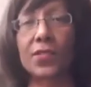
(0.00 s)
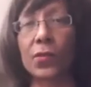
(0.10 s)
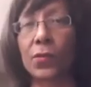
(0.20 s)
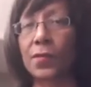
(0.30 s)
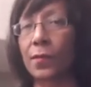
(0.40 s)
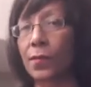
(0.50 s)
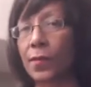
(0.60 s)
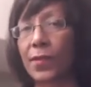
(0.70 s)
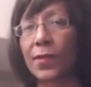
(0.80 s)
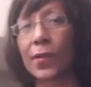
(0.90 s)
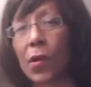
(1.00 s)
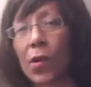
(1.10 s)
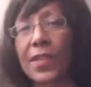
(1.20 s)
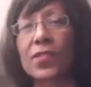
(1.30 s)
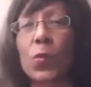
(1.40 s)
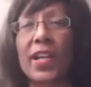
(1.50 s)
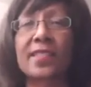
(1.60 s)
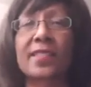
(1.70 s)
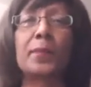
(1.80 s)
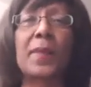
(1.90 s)
So there are all these ways
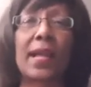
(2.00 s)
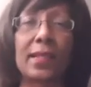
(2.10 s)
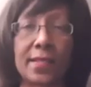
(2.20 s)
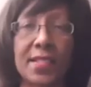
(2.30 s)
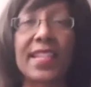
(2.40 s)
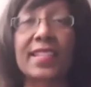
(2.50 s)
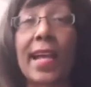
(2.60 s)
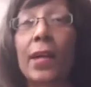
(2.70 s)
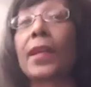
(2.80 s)
to balance things out,